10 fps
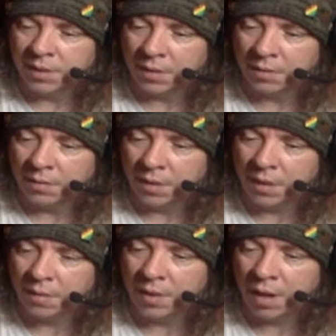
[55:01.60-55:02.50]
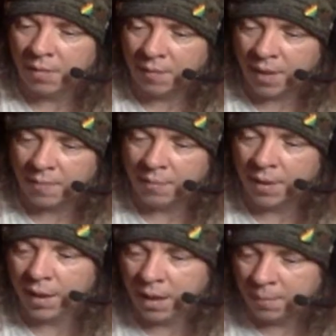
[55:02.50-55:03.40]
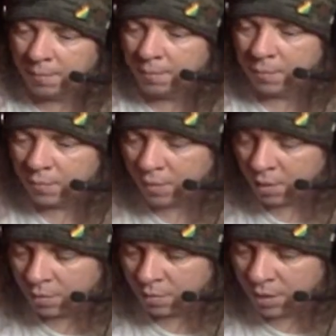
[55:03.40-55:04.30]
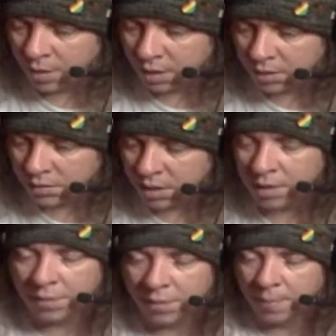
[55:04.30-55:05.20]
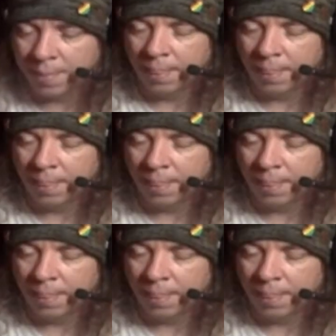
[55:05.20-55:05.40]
down. I don't know how that became what it is. I don't know.